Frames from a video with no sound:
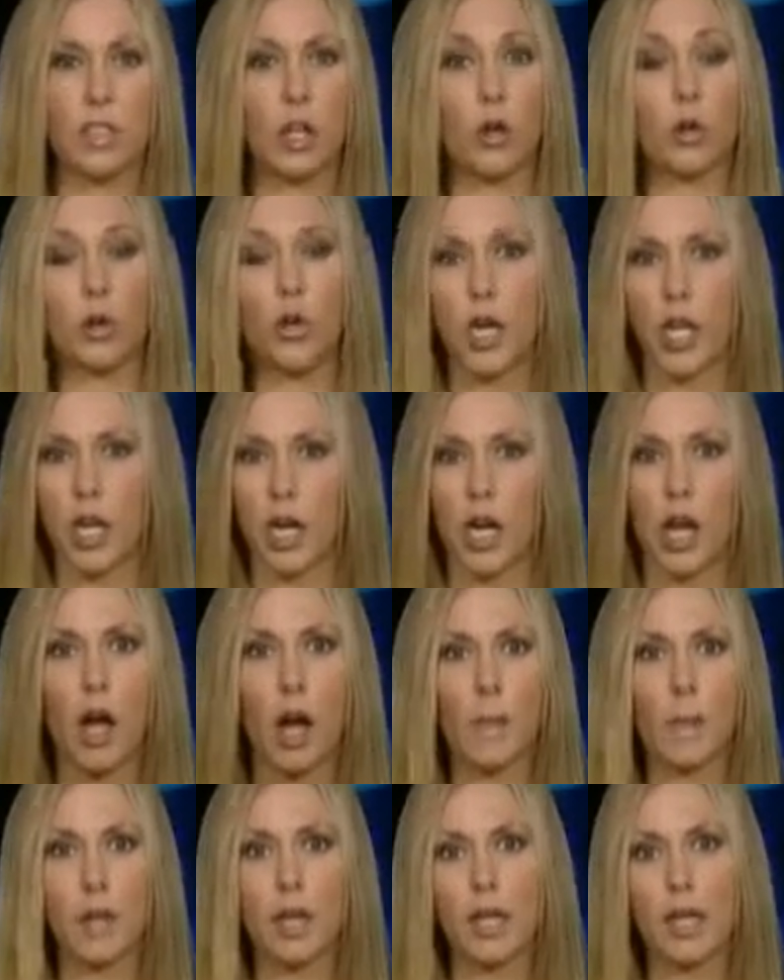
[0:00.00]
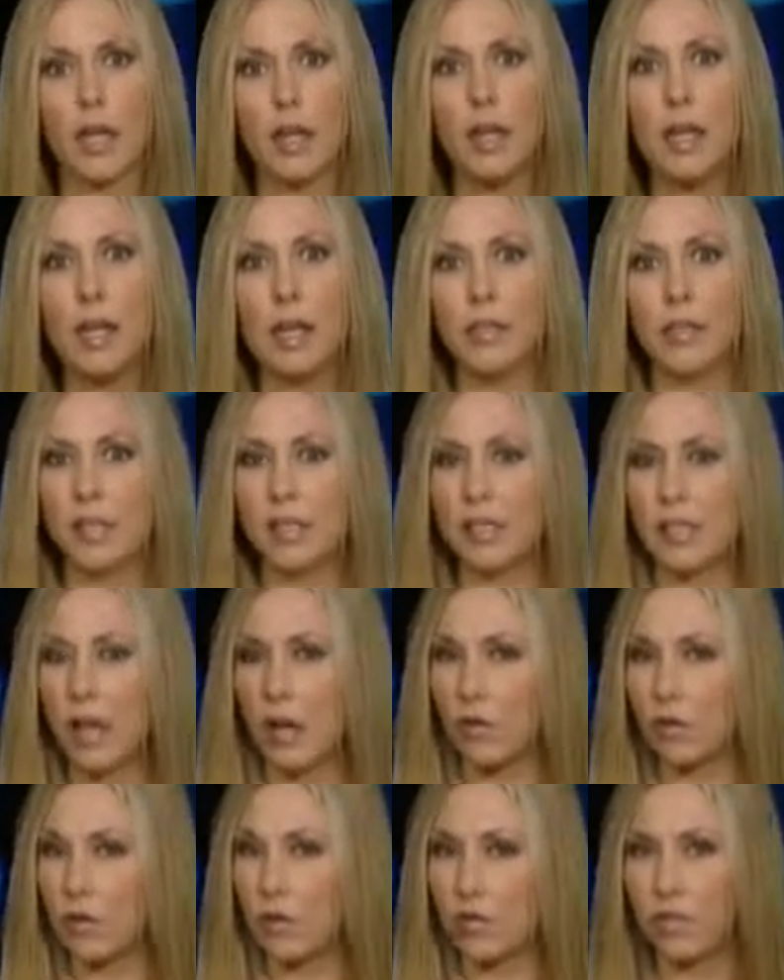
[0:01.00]
They'll create a company that
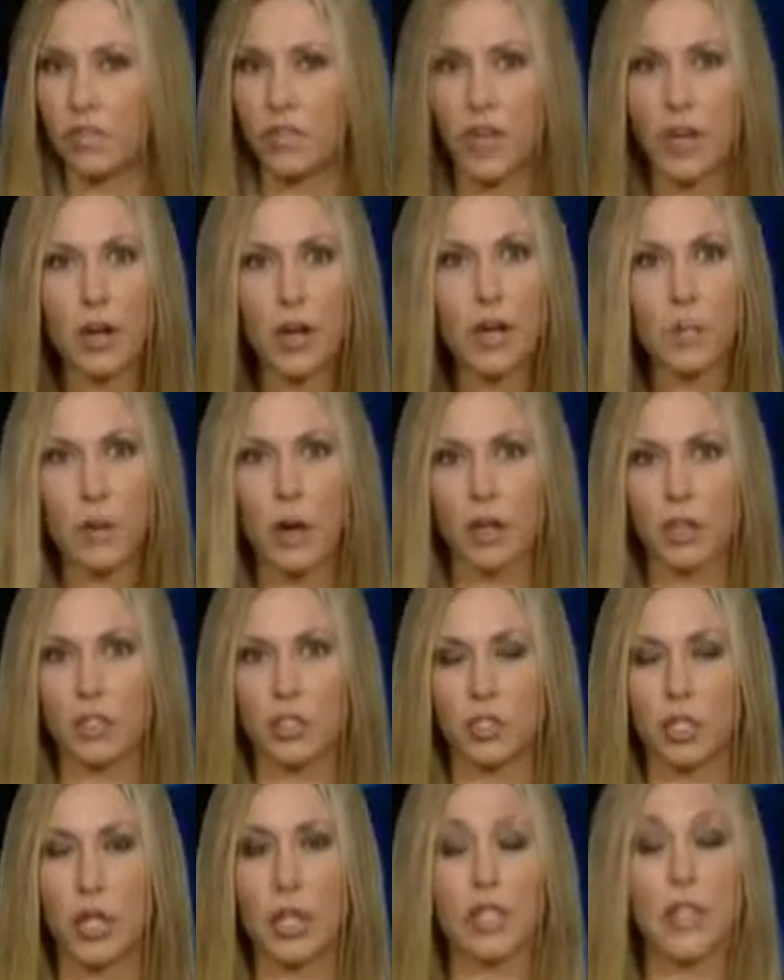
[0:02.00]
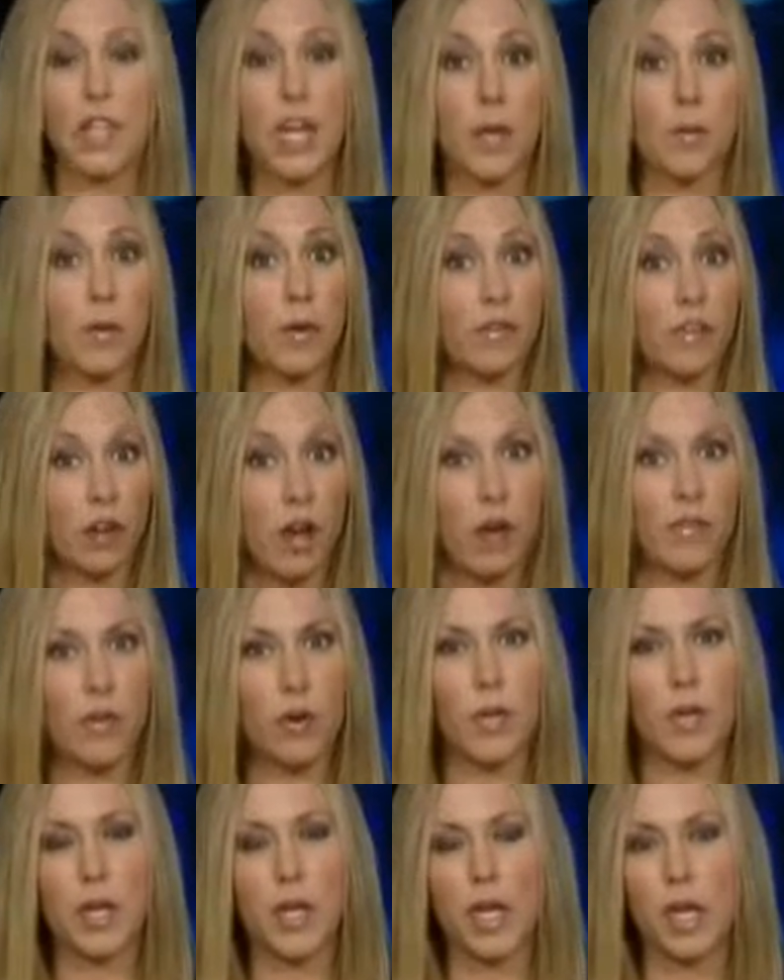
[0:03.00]
sounds very much like the name of a
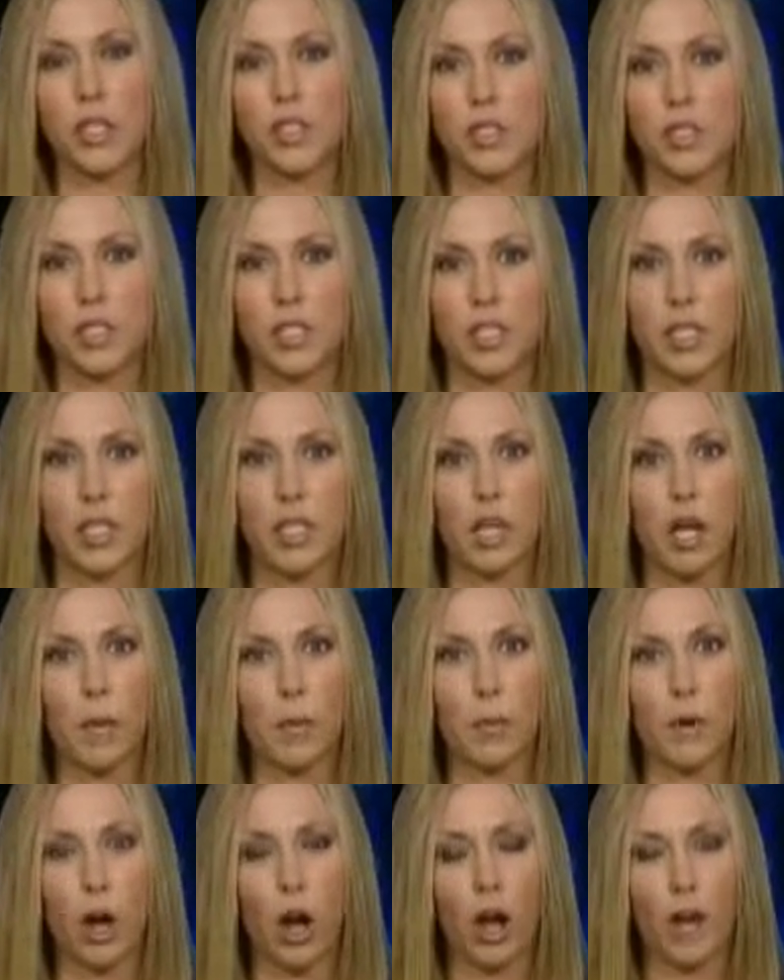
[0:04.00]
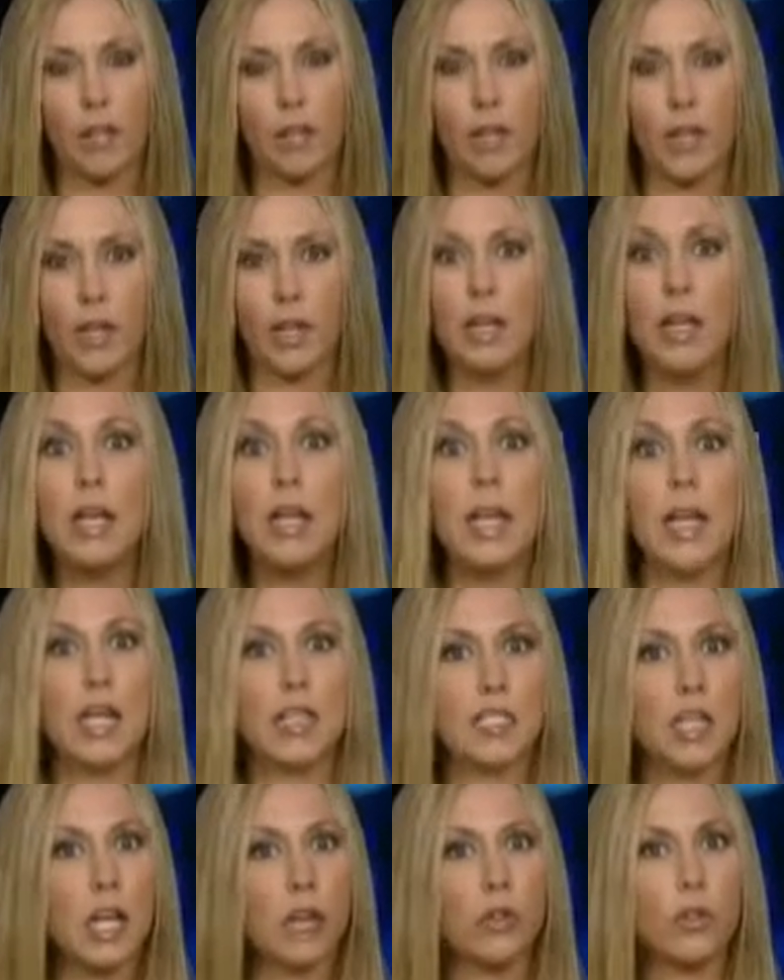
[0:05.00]
government agency and nonprofit
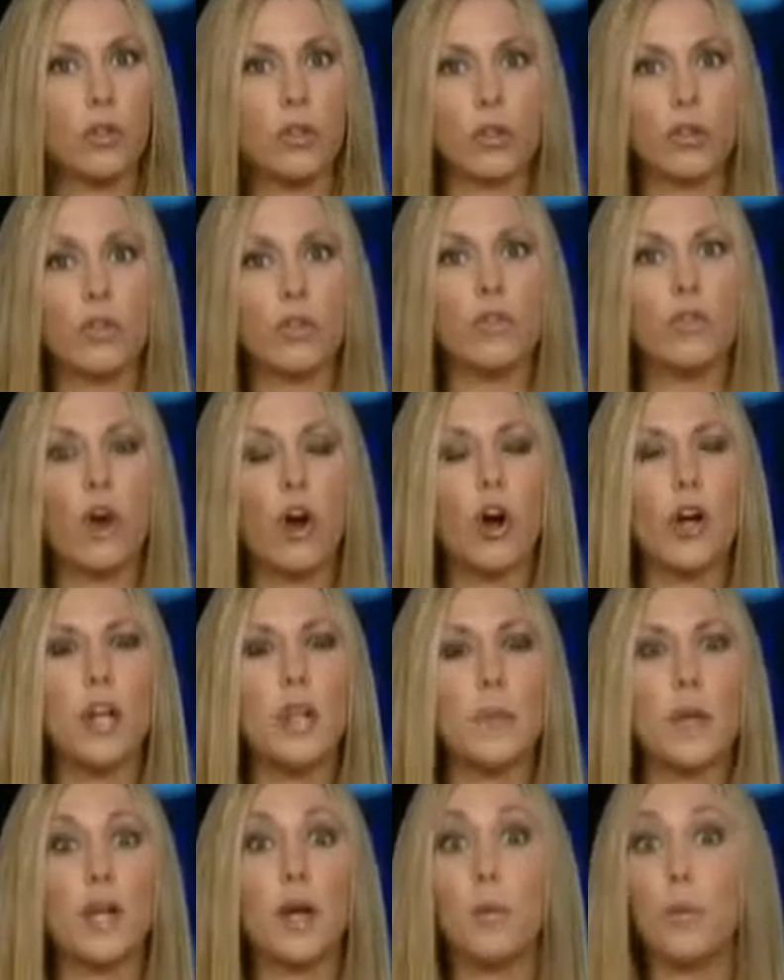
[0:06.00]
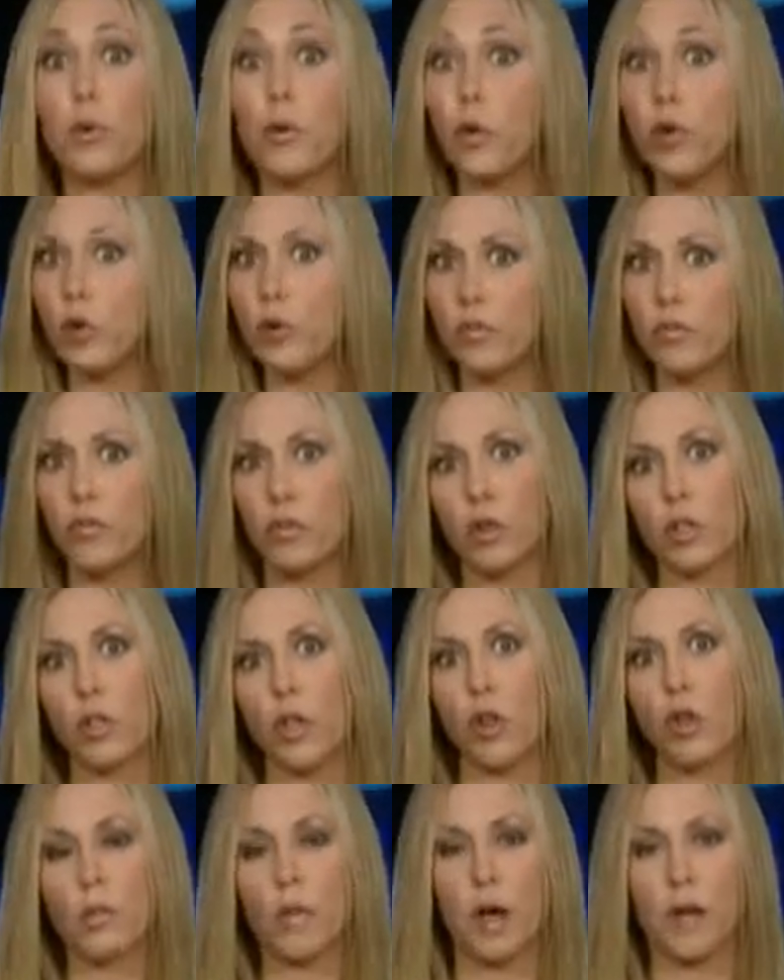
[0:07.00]
and tell you you've already been approved for a
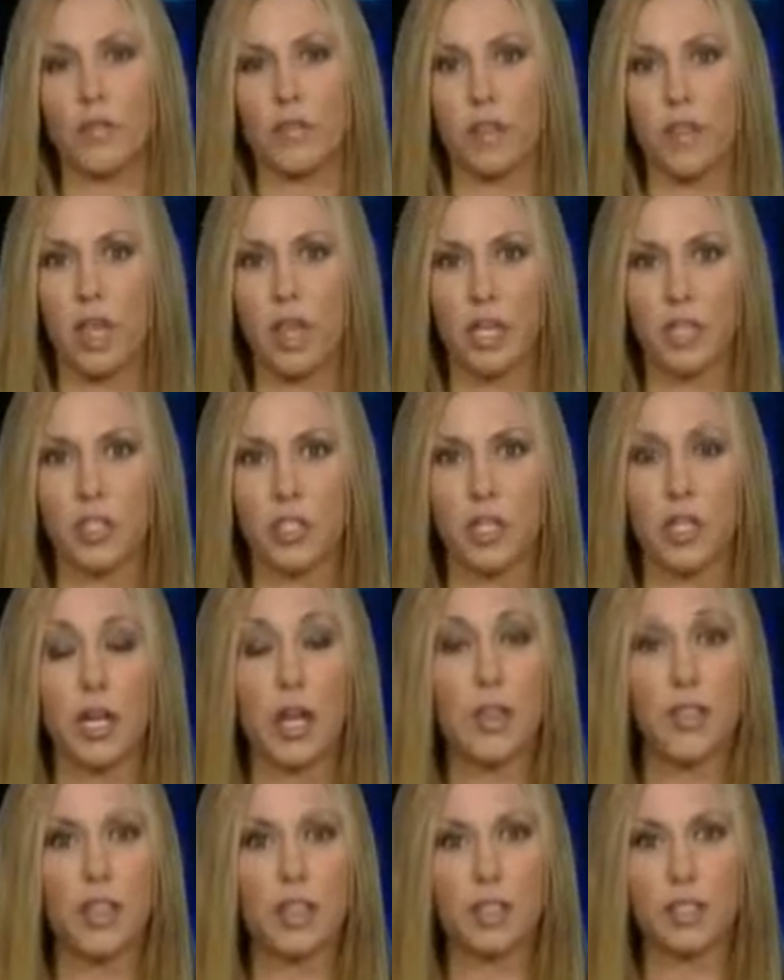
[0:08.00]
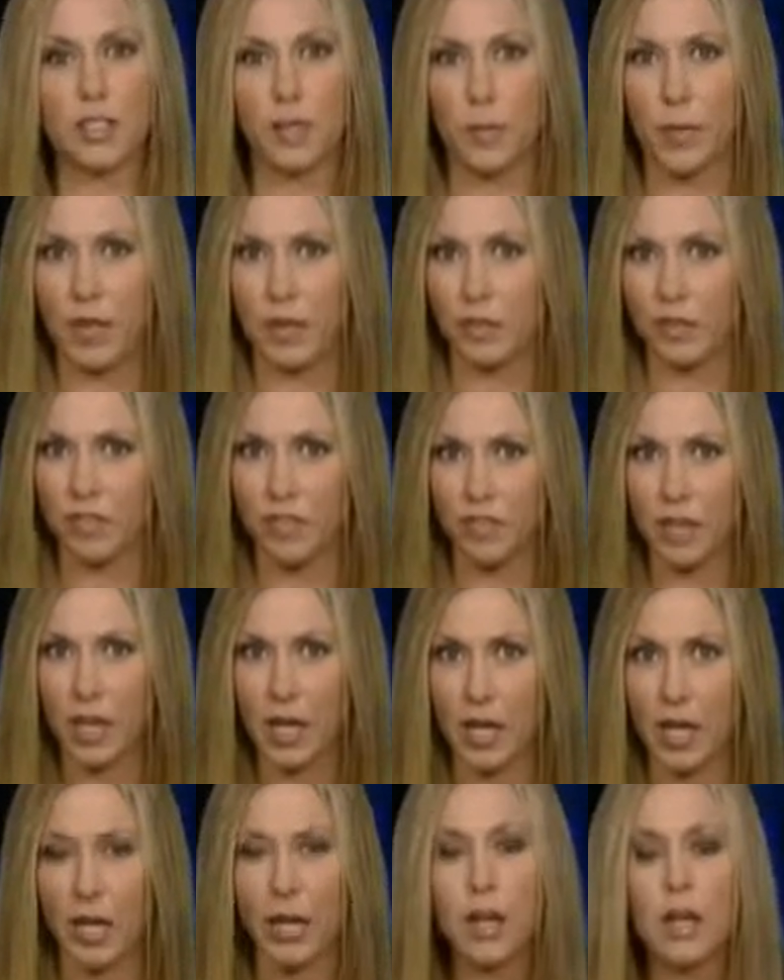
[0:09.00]
loan modification and then demand a
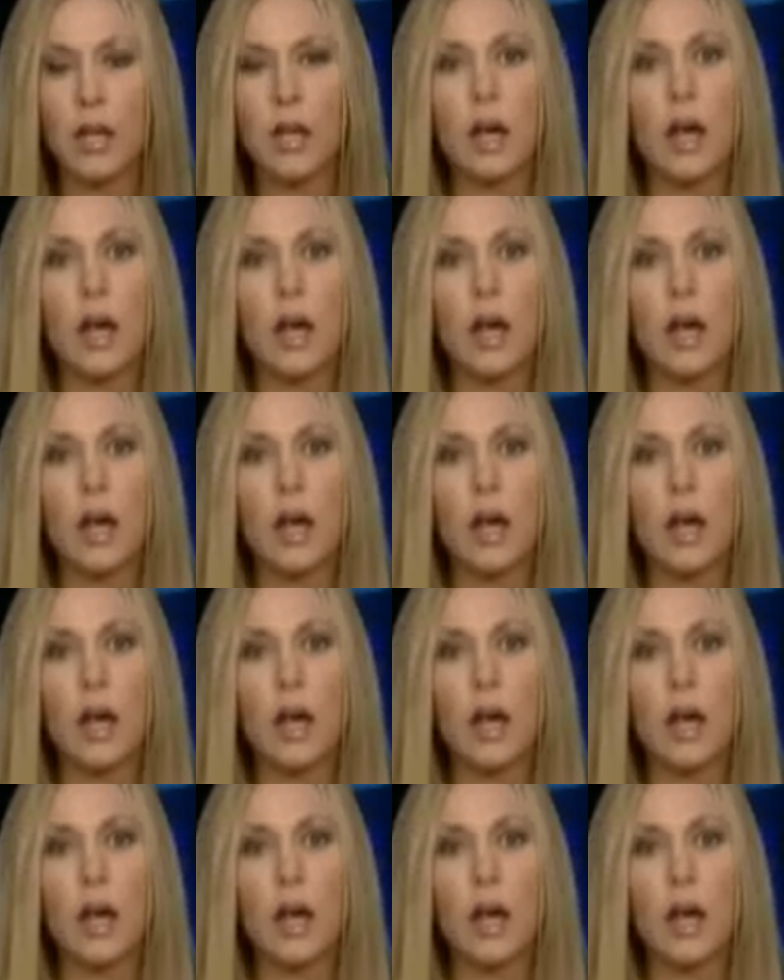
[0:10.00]
fee.